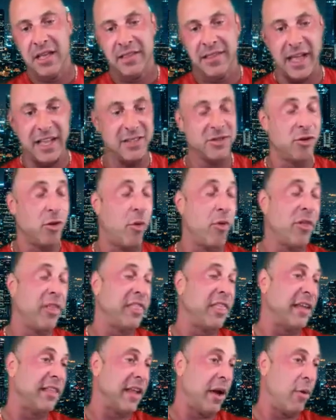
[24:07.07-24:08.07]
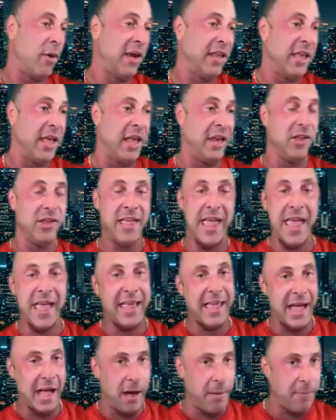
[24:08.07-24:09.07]
And that's the only thing that we get. You
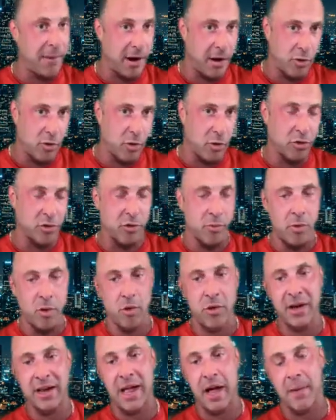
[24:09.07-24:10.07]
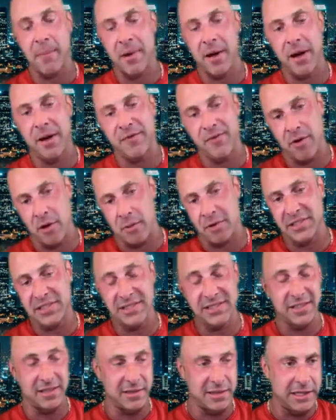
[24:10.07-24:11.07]
can't compound growth hormone and any
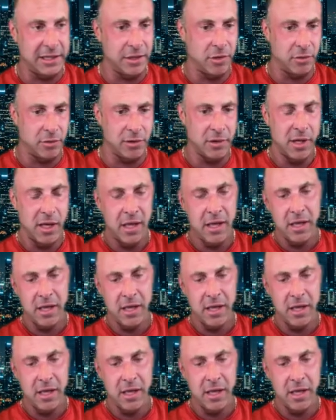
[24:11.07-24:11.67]
pharmacy; It's illegal.